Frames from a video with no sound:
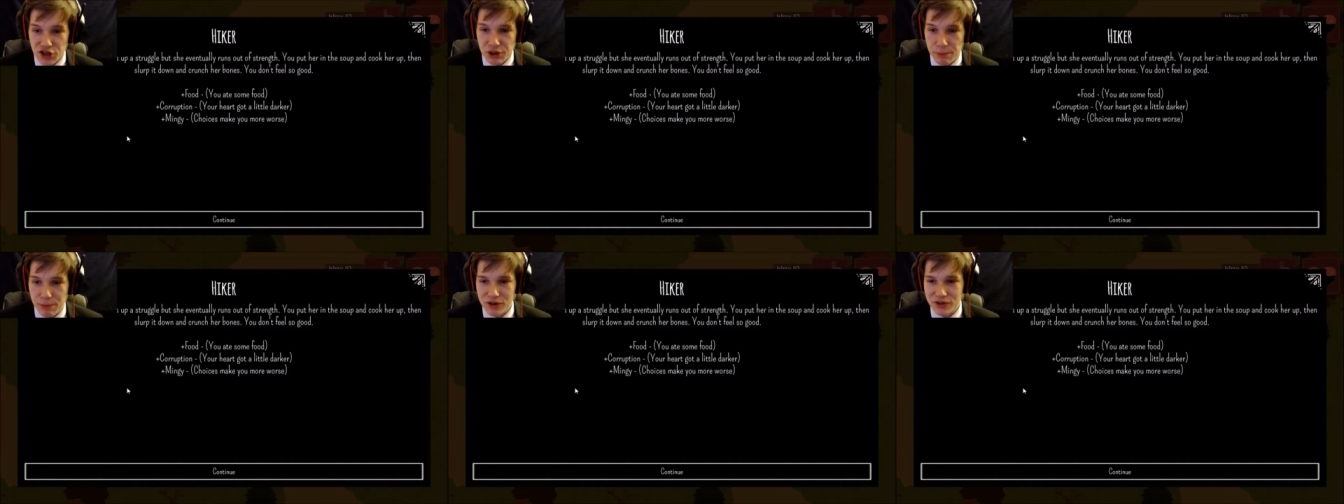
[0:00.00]

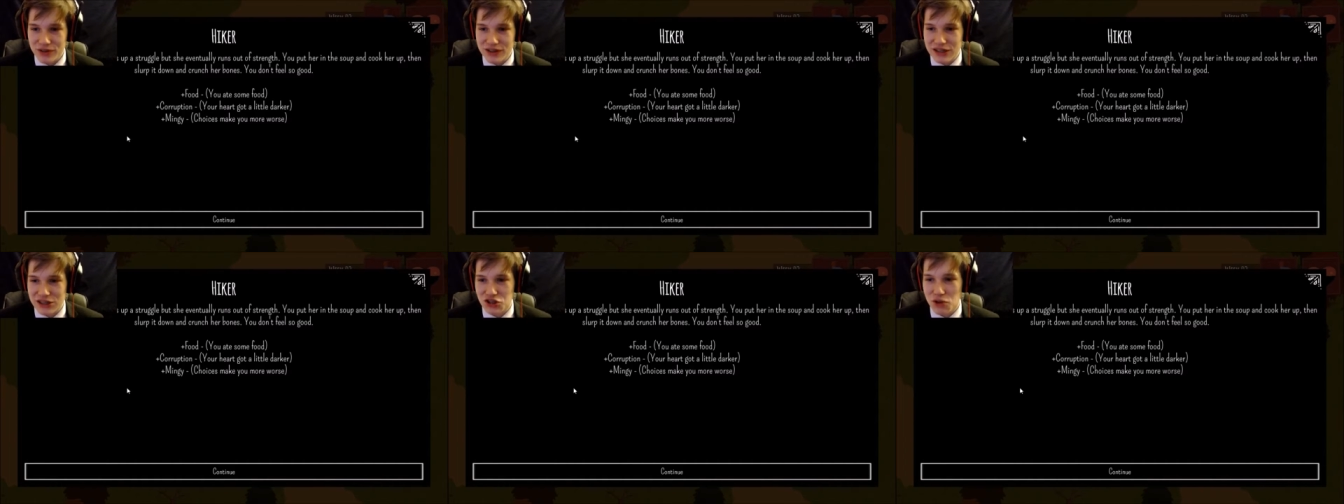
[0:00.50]
You put her in
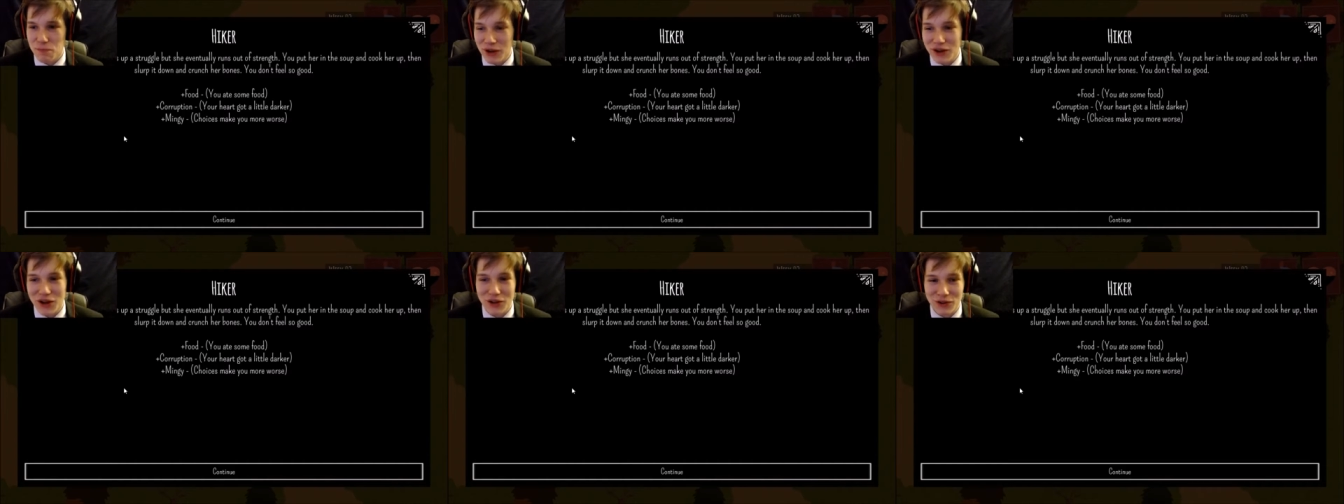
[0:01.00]
the soup
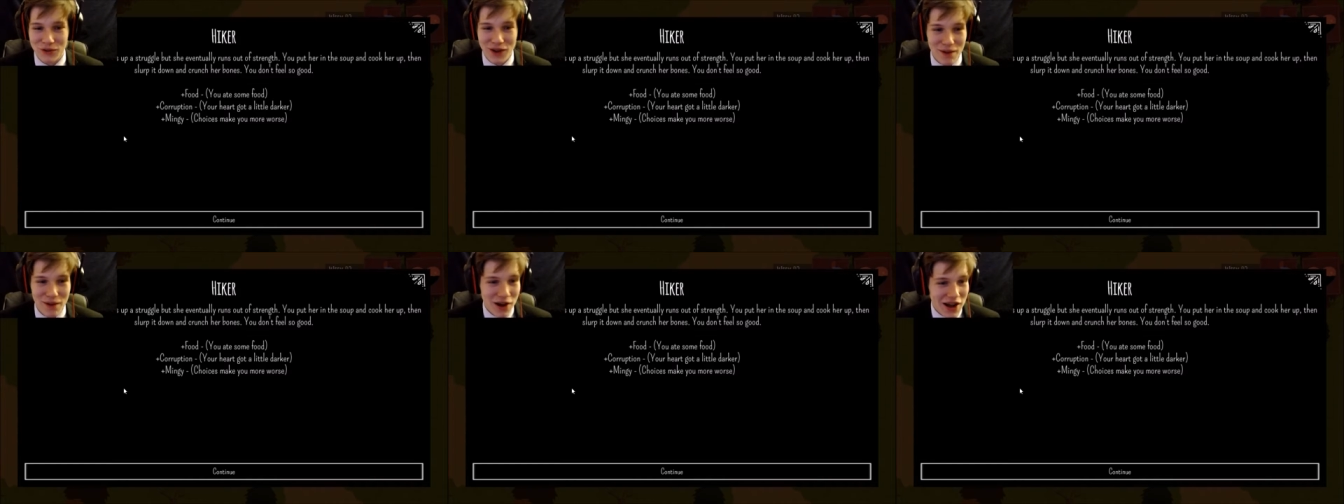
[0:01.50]
and cook her
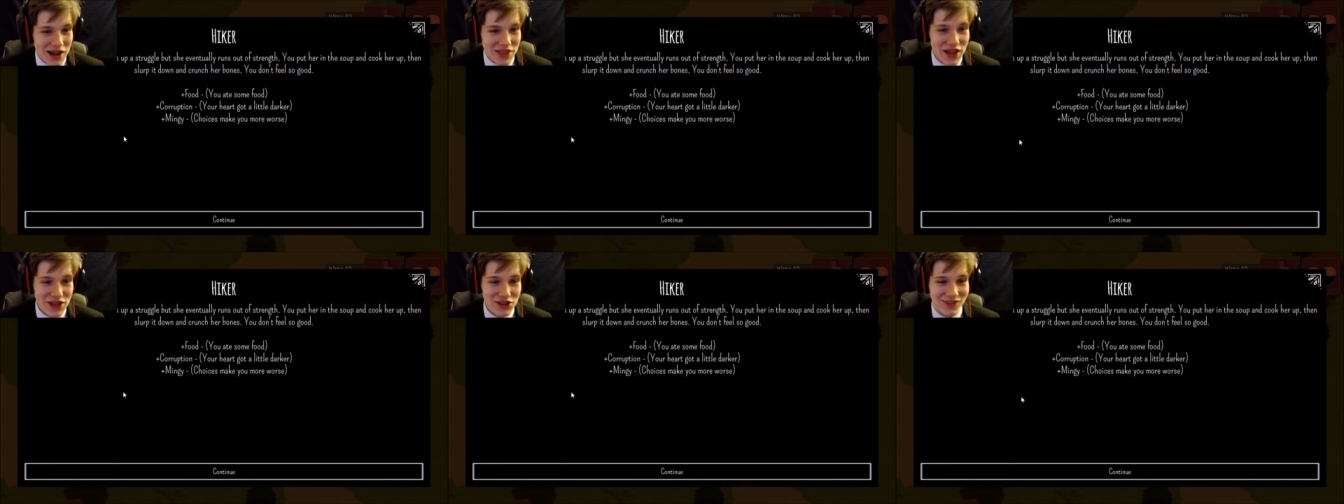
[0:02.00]
up,
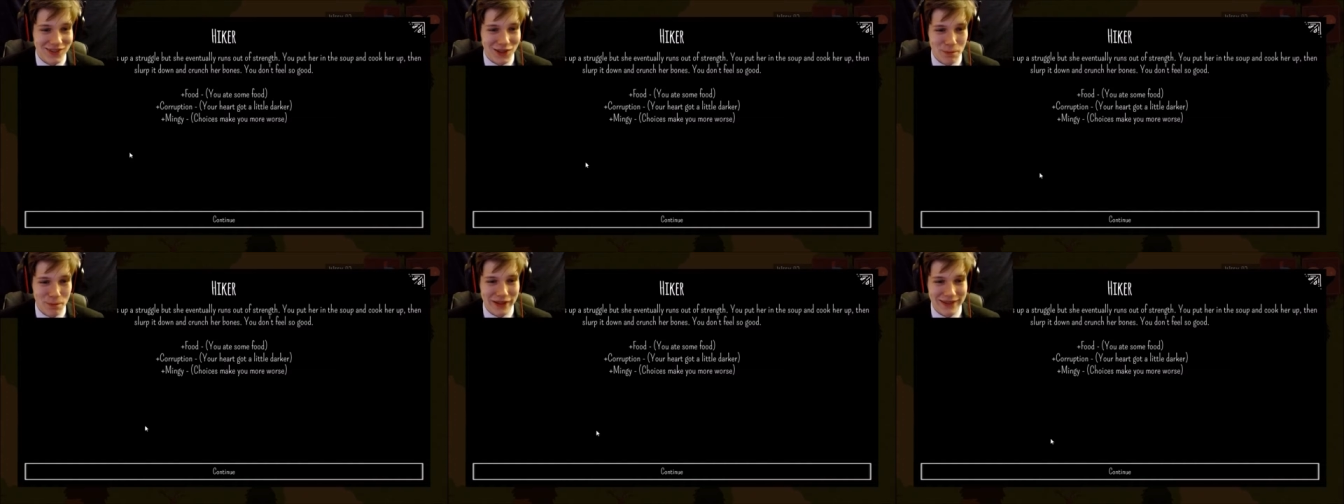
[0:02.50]
then
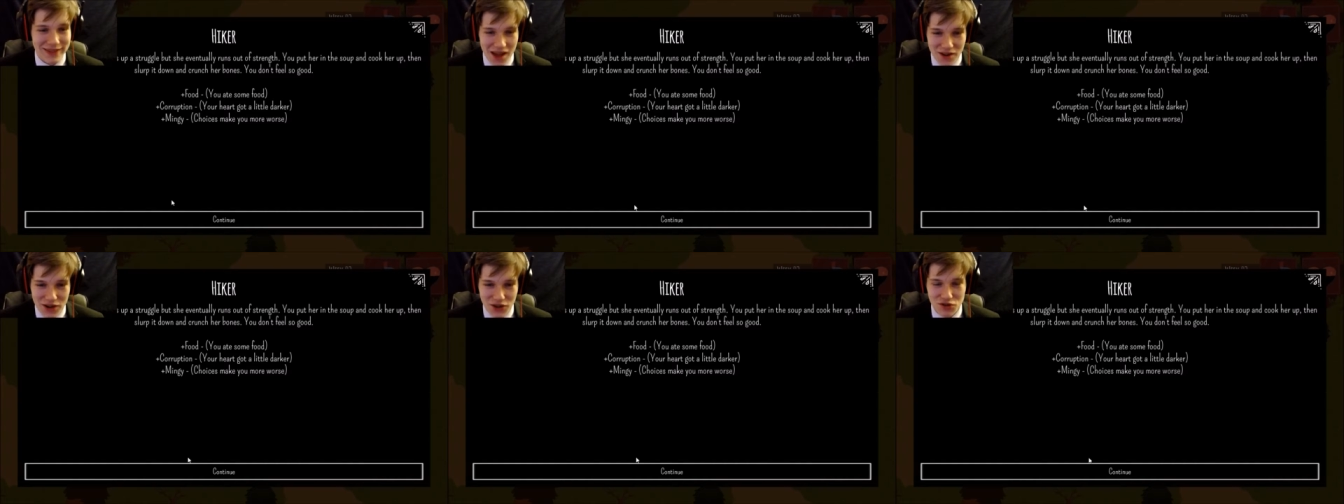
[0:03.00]
slurp it
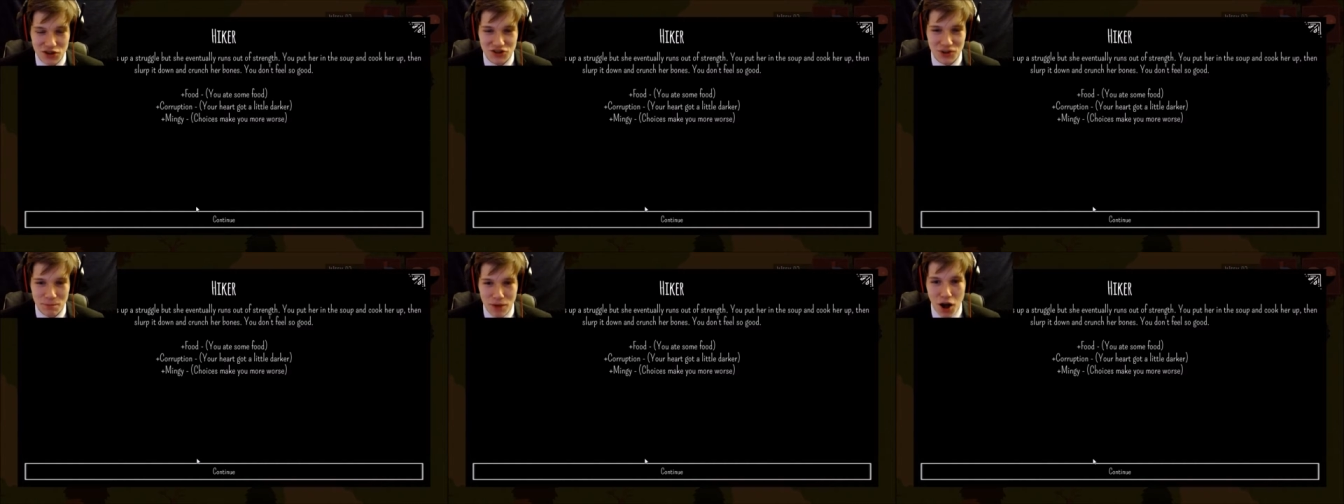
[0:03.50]
down and
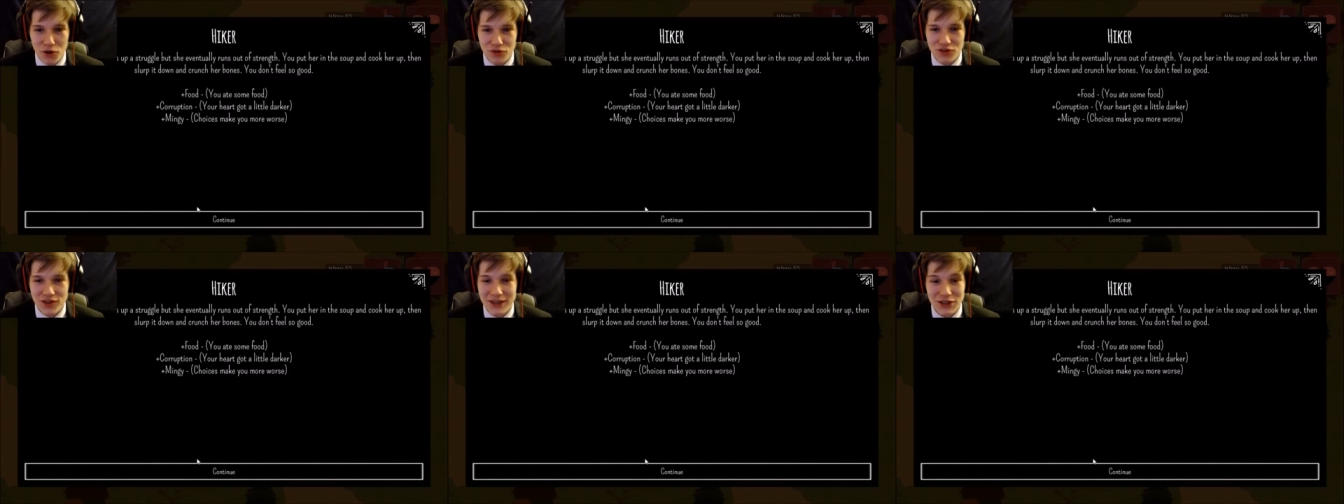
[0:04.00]
crunch her
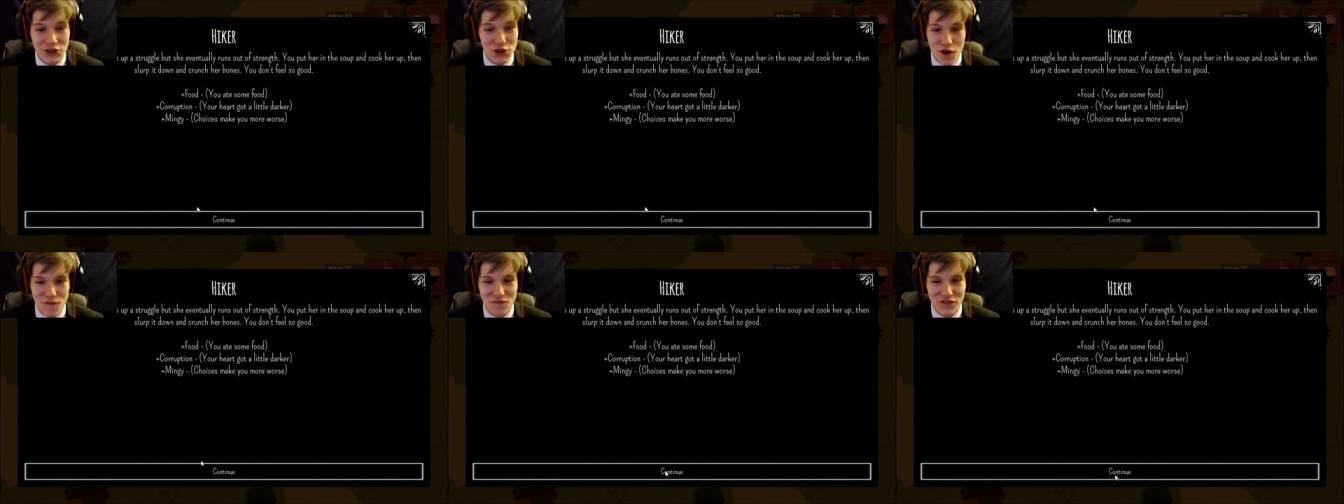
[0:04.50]
bones.
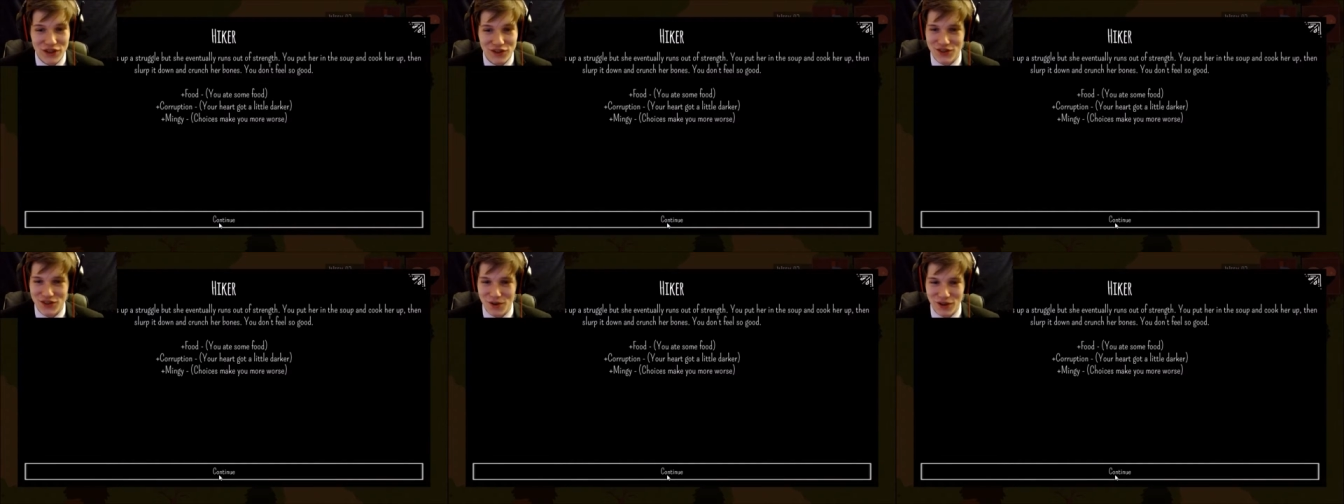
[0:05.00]
You don't feel
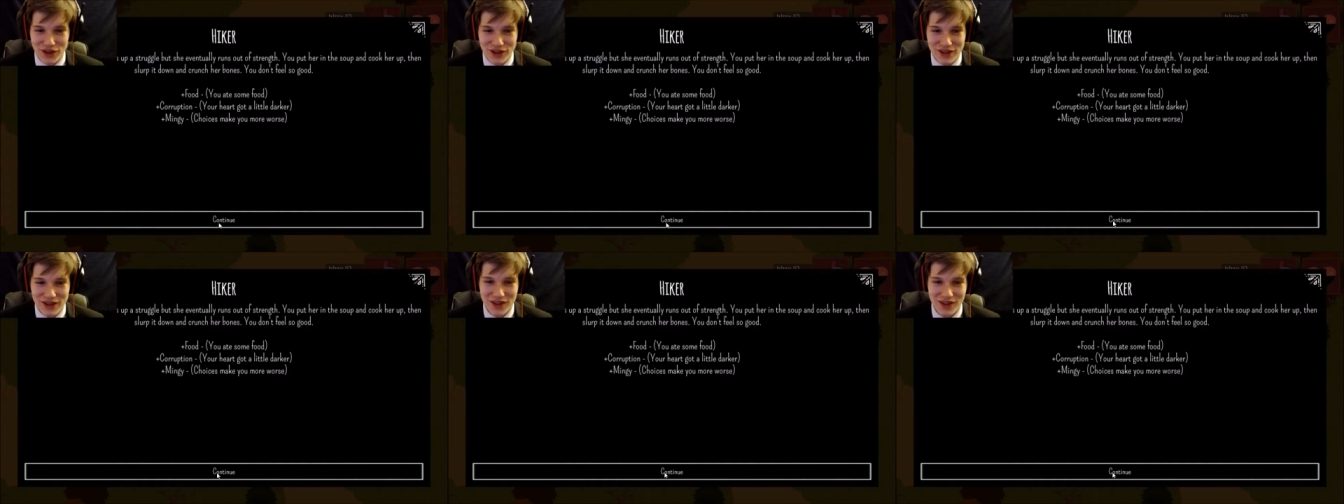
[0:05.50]
so
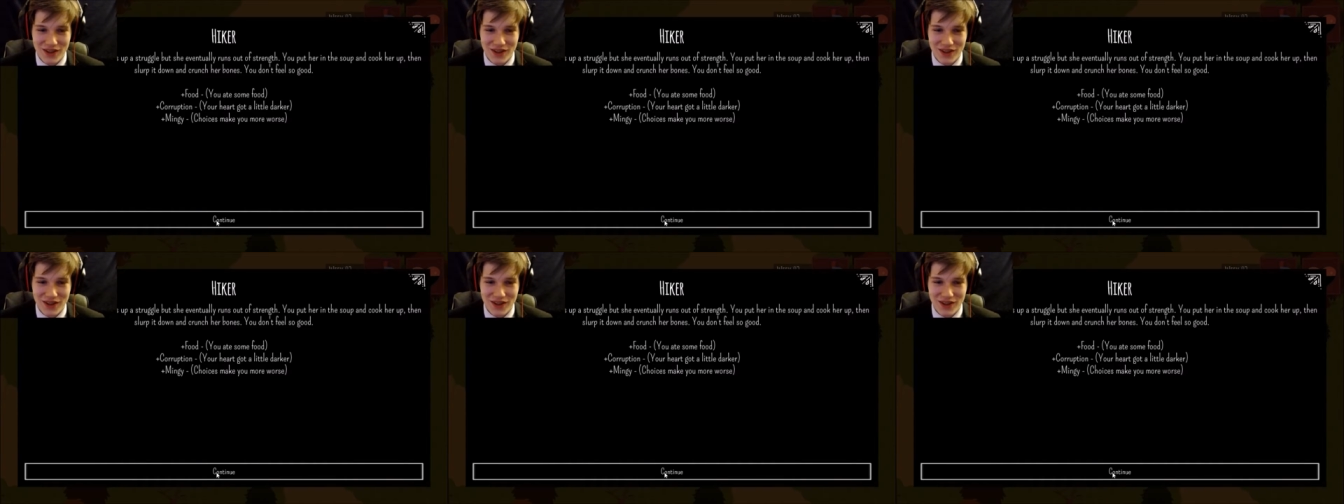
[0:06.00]
good.